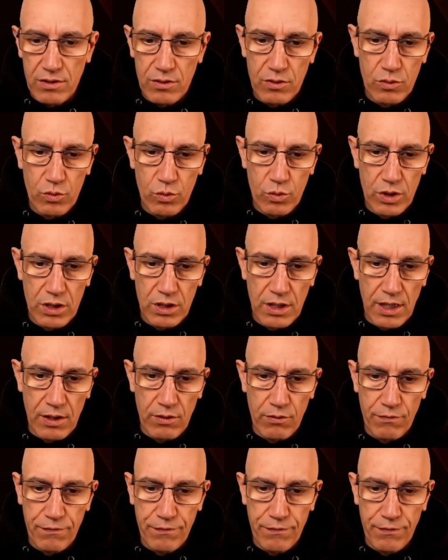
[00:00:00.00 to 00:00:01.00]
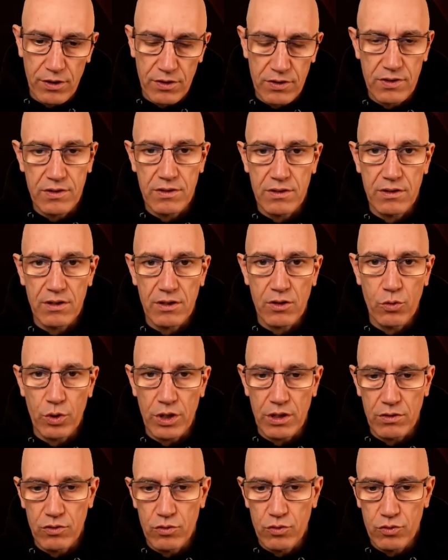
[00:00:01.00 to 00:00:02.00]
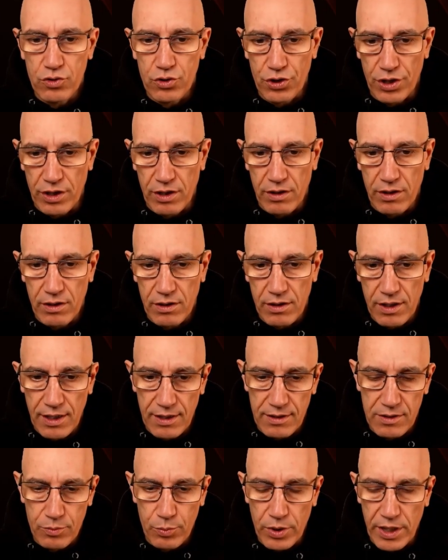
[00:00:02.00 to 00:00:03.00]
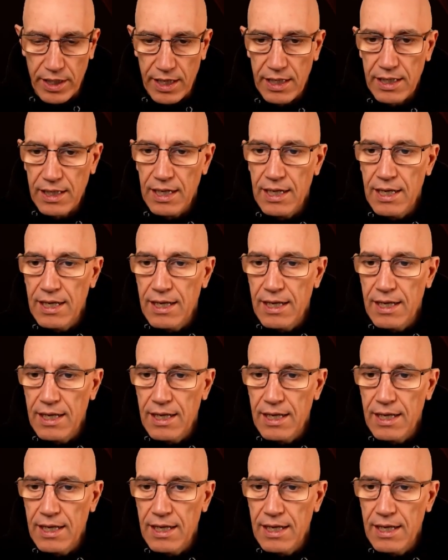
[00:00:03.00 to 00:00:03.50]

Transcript: We now force the queen to trade as black.